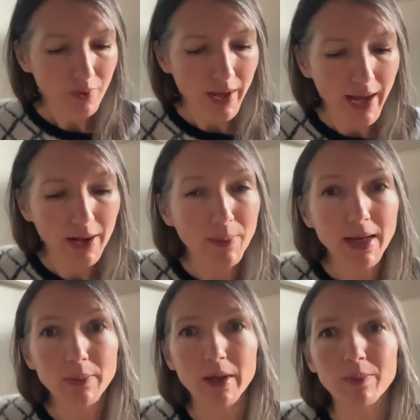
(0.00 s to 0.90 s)
how
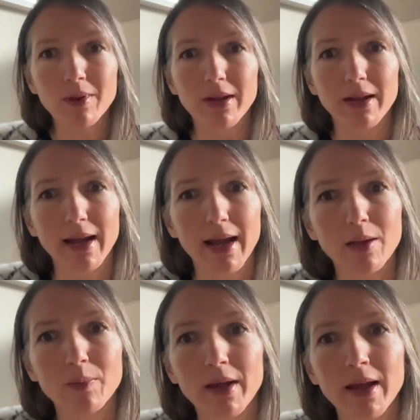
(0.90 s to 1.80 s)
many people can I
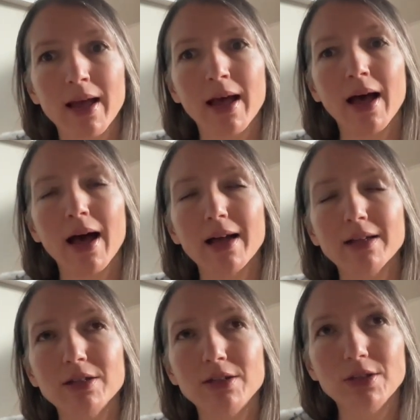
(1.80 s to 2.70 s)
help?
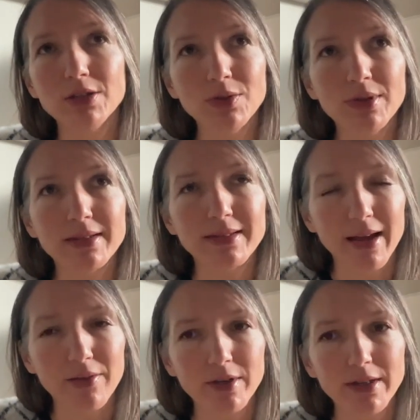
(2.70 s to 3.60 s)
And do this
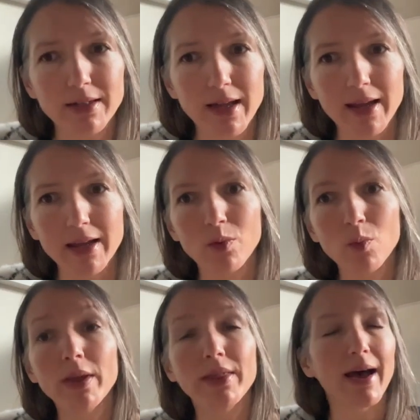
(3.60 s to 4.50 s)
every day
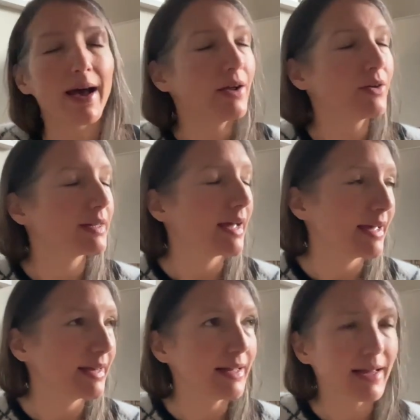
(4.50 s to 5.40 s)
without
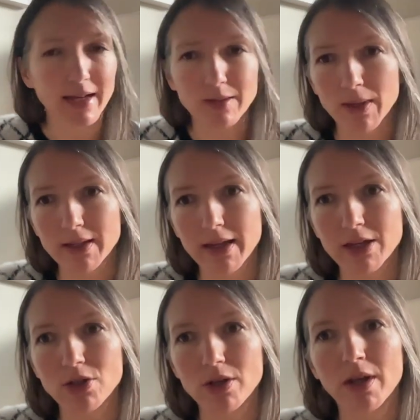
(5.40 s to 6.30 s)
any
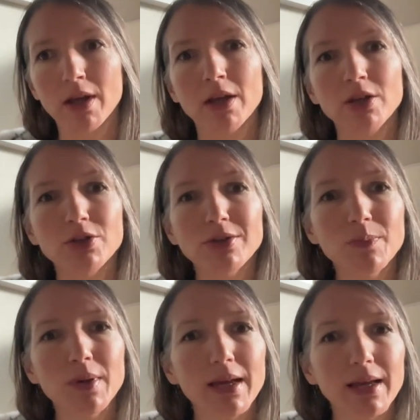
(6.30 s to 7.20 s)
expectation. Just
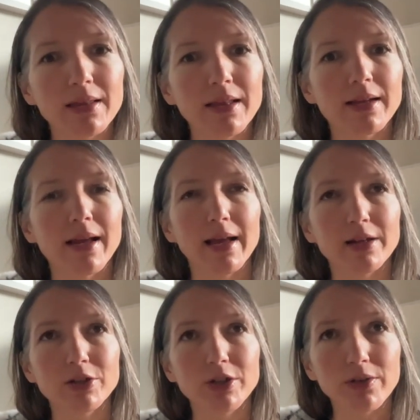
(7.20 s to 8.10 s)
be in that
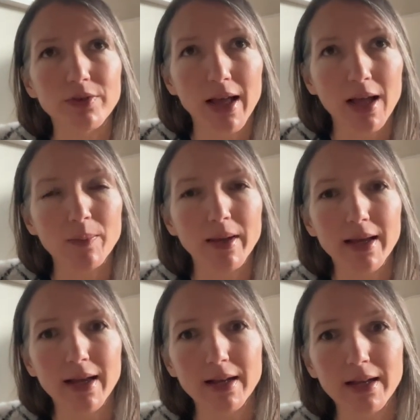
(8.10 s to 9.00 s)
energy of
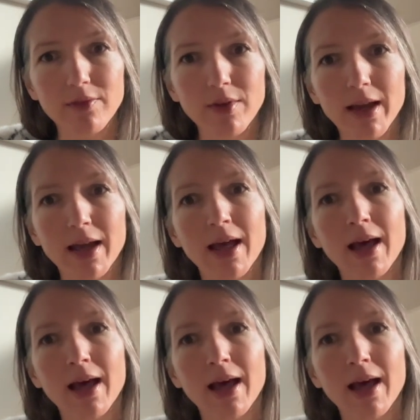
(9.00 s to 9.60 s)
helping and giving,